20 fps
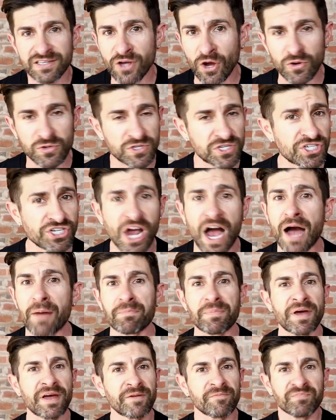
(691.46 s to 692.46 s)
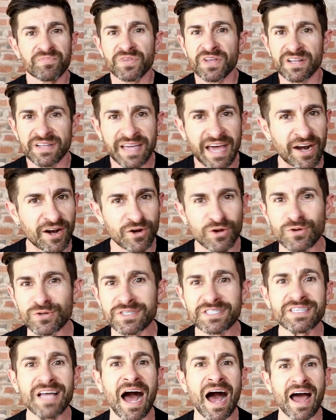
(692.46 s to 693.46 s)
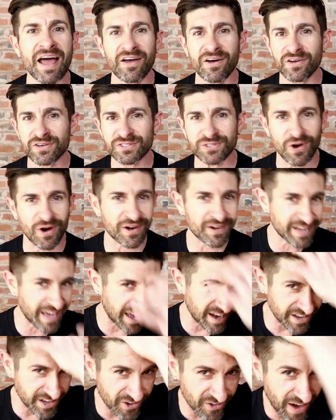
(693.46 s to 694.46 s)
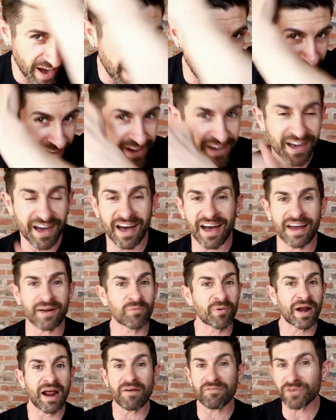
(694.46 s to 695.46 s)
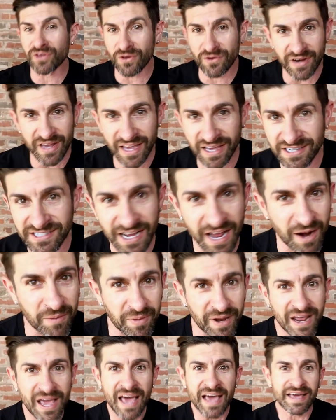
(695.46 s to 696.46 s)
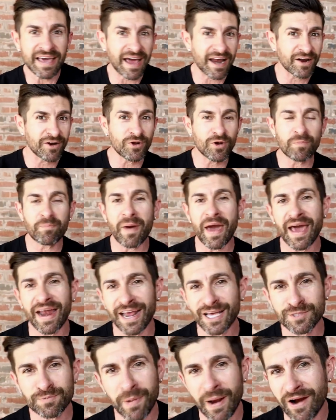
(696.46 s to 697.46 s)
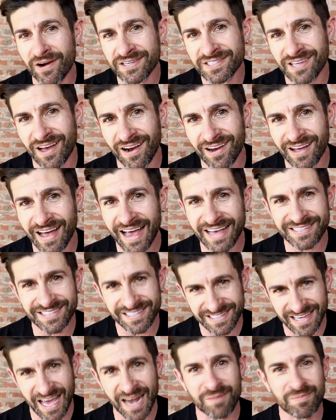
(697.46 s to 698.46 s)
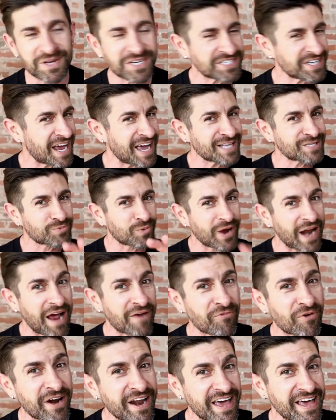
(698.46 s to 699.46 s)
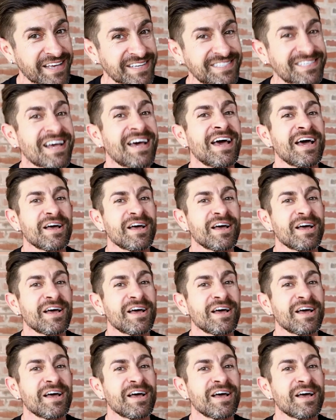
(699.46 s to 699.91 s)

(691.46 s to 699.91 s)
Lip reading: go shopping, get a new style, start getting your hair cut, whatever you need, gentlemen. Get a new badass pair of sunglasses, enemy shades, whatever it is.